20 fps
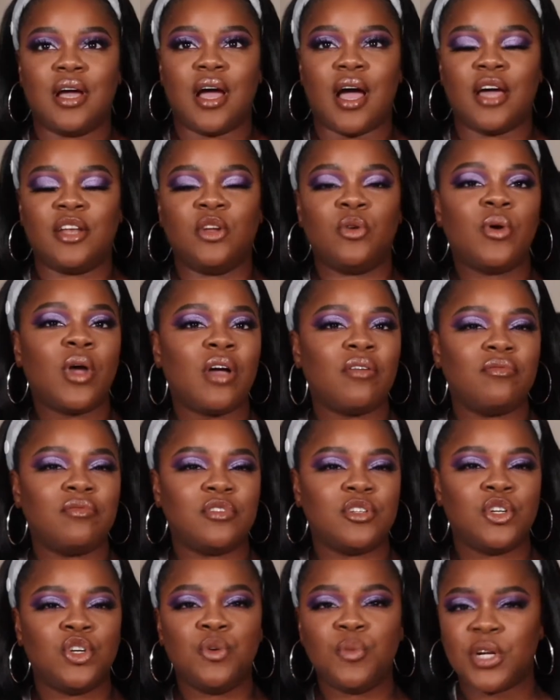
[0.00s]
I don't have
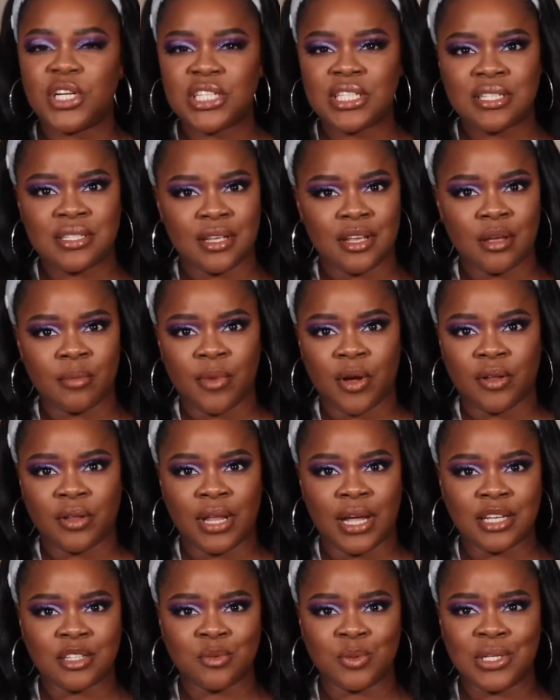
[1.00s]
too much to say about
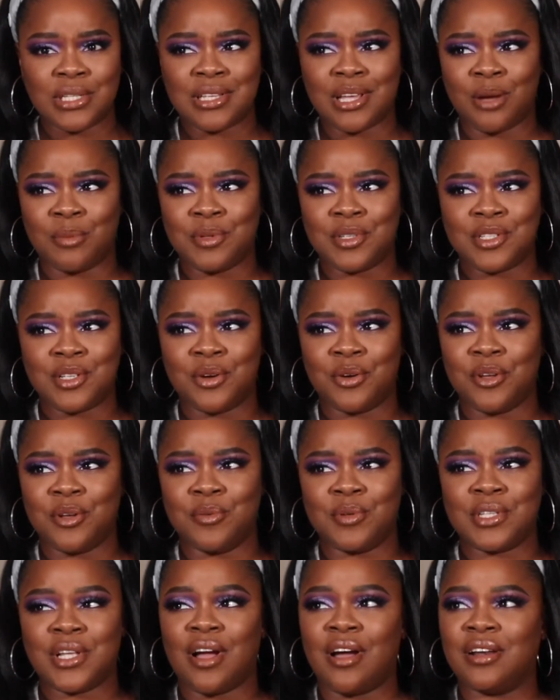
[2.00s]
last week's episode. It
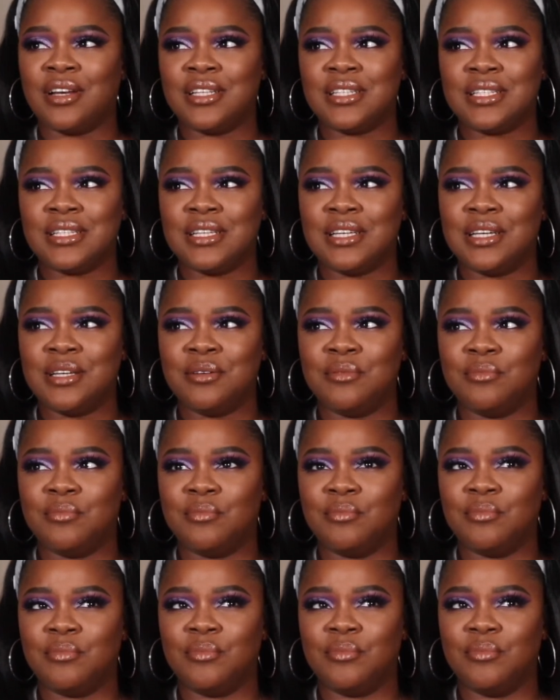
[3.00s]
was honestly
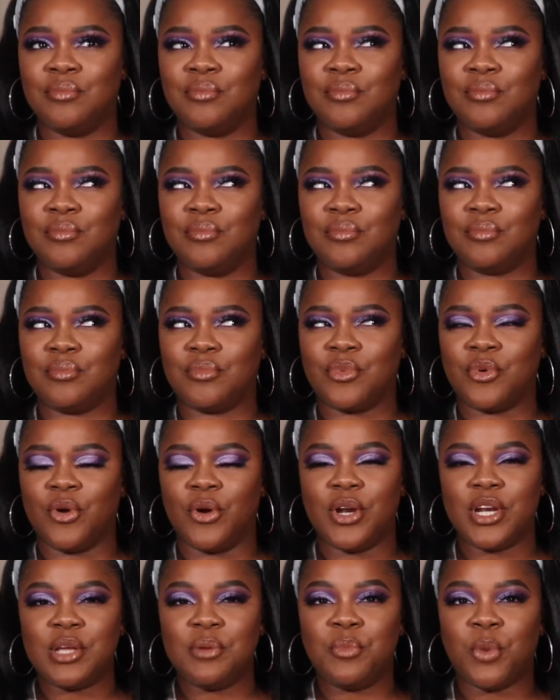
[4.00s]

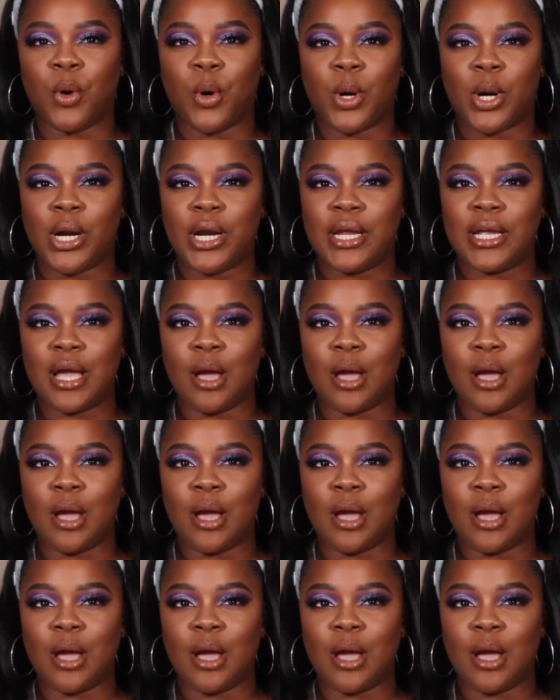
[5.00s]
pretty boring.